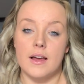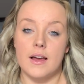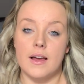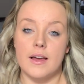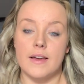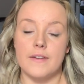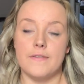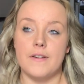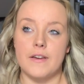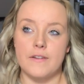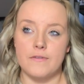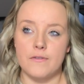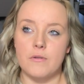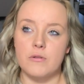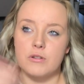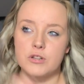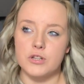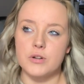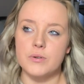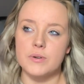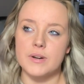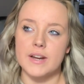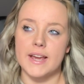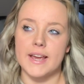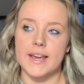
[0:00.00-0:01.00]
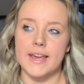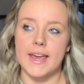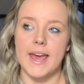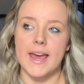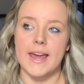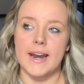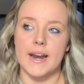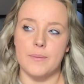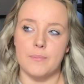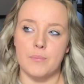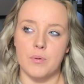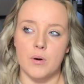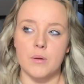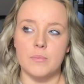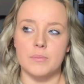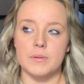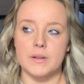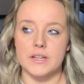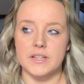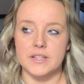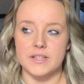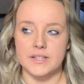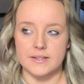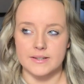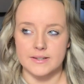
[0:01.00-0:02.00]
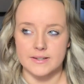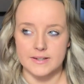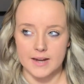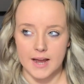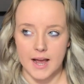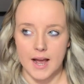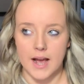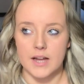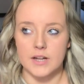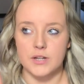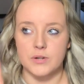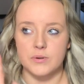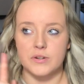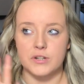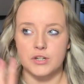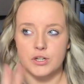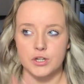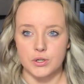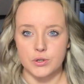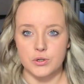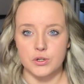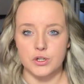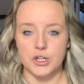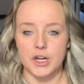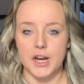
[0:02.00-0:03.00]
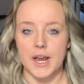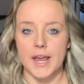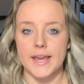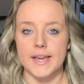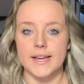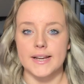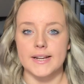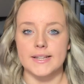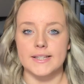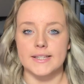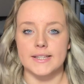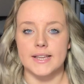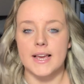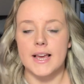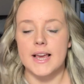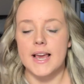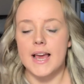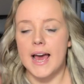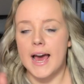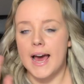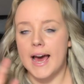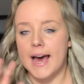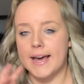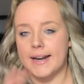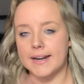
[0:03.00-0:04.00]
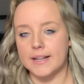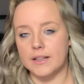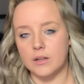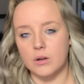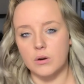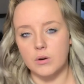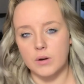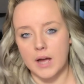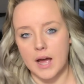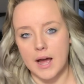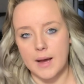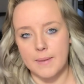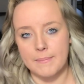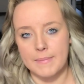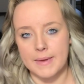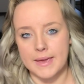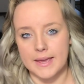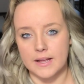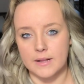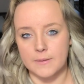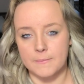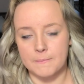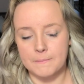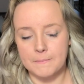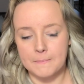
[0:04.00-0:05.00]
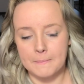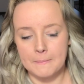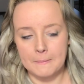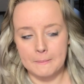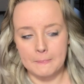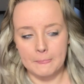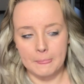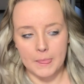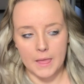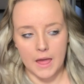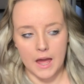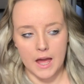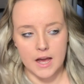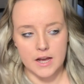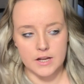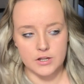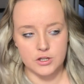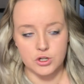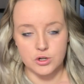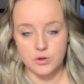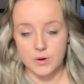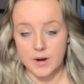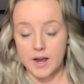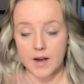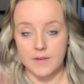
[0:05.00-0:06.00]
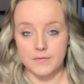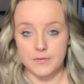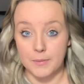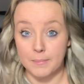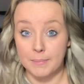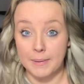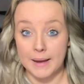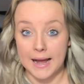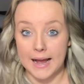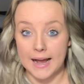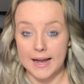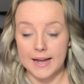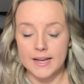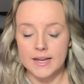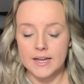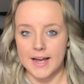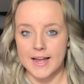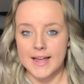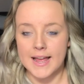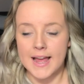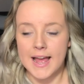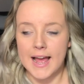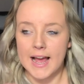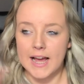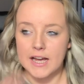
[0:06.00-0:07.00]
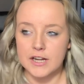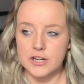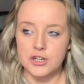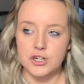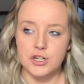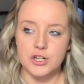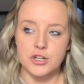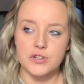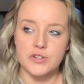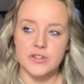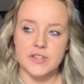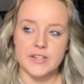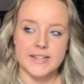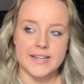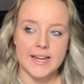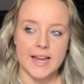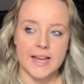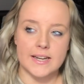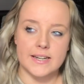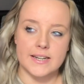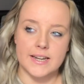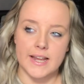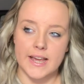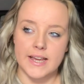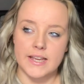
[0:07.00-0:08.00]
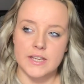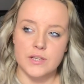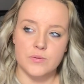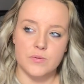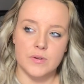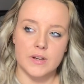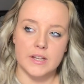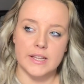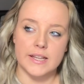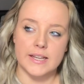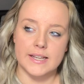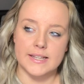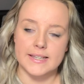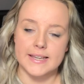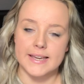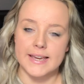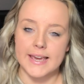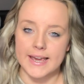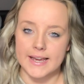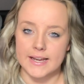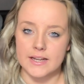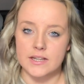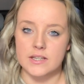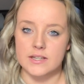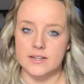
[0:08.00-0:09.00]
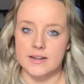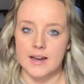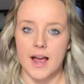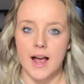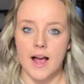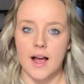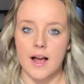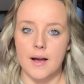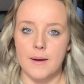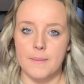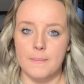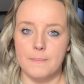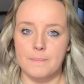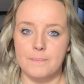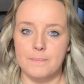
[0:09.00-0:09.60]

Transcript: If I was doing it again, I'd probably start doing 2 shakes and a low carb meal straight off the bat. I just use the 10 days really as a kickstart.